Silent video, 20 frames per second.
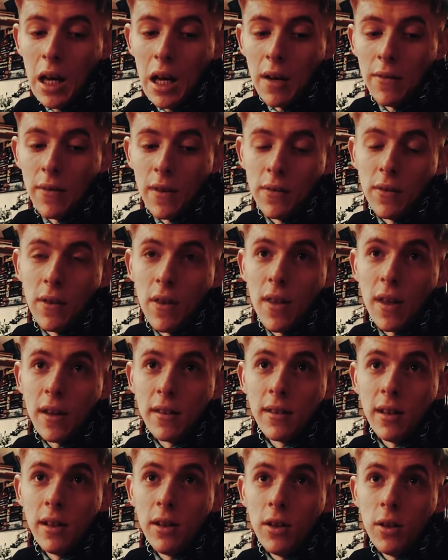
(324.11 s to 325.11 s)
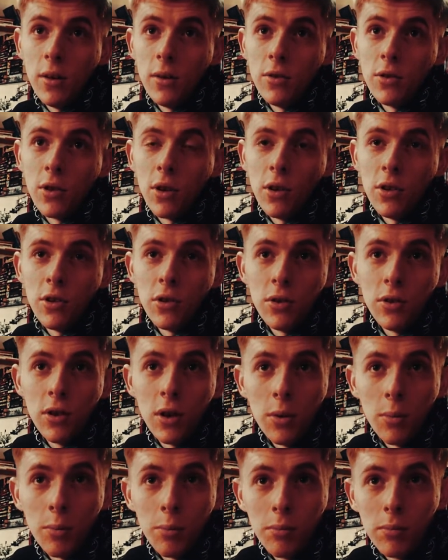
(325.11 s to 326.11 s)
And then the things that you do enjoy, you should
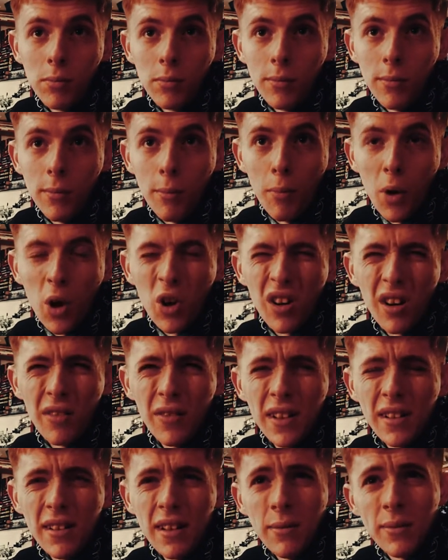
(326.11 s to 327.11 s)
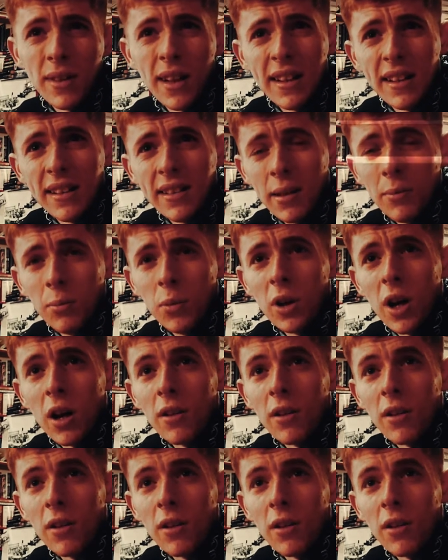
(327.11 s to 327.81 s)
do more of. It seems like a simple